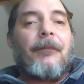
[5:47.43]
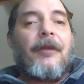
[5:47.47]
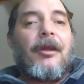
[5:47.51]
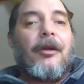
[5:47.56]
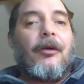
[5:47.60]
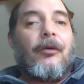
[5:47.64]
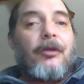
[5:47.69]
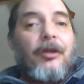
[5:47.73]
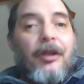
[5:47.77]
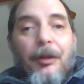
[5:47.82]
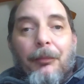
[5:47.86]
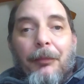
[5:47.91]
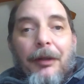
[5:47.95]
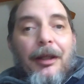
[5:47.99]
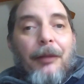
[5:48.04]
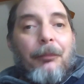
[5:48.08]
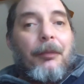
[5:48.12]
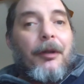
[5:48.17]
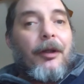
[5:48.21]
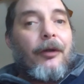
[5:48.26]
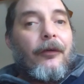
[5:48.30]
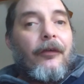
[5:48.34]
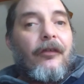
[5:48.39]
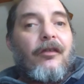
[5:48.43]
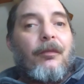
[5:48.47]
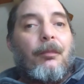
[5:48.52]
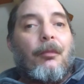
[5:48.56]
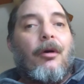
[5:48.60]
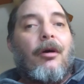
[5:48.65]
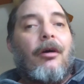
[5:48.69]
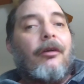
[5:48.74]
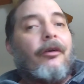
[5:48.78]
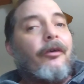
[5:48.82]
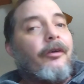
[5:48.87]
You can make it bigger and
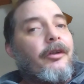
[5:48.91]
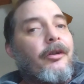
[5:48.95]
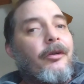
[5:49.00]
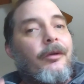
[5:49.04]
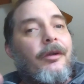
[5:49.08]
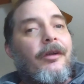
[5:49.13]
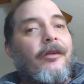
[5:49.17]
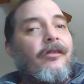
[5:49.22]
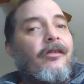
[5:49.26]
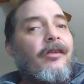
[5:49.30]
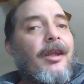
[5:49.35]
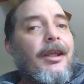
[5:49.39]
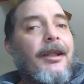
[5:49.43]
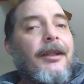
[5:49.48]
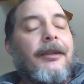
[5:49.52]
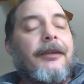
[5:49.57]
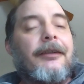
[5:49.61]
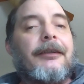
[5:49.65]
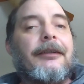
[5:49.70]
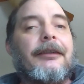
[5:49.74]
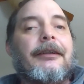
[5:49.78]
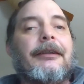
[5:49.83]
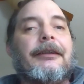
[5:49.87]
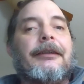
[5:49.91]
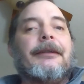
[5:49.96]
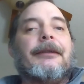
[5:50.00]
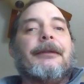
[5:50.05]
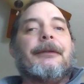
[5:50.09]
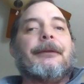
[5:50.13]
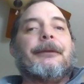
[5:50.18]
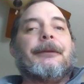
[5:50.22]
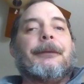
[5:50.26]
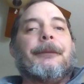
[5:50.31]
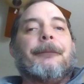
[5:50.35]
smaller, and you can see
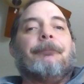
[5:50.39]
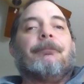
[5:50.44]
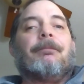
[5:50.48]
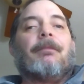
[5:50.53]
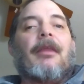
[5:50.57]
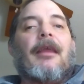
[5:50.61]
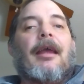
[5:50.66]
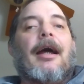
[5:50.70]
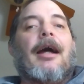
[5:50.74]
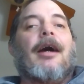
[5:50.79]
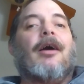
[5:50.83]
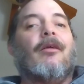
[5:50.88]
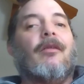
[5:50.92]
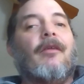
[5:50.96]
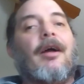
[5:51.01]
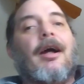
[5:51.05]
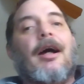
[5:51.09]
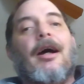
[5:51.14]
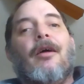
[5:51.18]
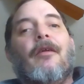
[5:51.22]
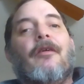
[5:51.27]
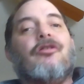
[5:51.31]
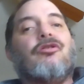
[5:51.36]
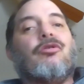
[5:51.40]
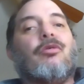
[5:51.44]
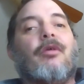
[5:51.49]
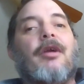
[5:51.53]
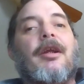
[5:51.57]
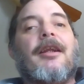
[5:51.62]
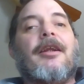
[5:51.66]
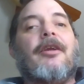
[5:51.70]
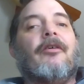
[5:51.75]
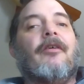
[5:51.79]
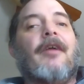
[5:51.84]
how the
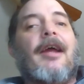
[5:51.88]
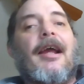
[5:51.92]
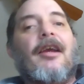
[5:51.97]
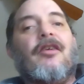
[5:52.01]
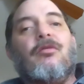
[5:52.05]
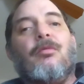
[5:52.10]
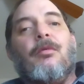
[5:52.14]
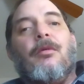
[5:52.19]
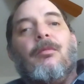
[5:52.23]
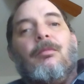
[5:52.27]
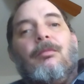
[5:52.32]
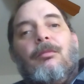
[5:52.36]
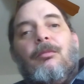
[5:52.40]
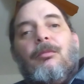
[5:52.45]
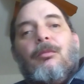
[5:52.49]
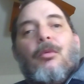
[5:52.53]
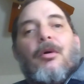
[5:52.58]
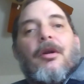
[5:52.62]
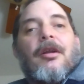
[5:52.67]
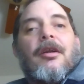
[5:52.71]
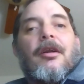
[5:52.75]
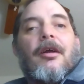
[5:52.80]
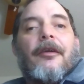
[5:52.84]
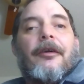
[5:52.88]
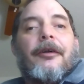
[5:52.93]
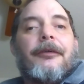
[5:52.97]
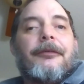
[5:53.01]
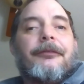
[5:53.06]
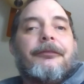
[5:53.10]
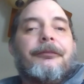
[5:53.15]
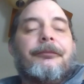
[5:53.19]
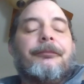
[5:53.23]
terrain interacts with one another.